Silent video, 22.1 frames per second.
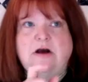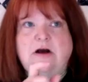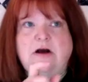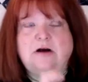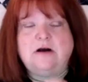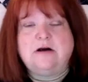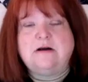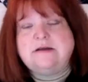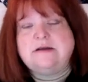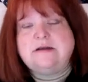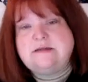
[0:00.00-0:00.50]

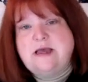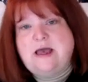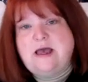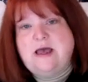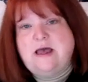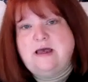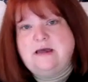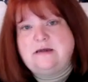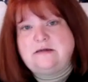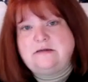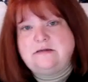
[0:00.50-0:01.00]

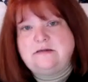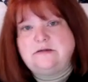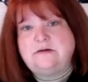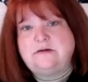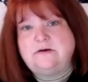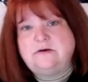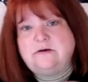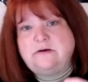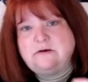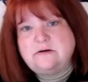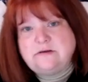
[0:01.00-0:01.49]
architect
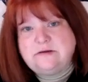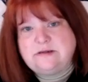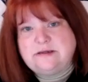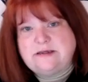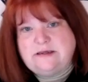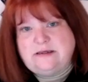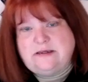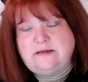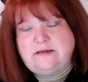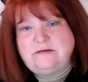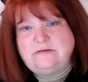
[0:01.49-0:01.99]

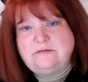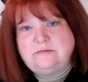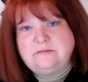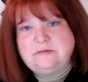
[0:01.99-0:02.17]
early,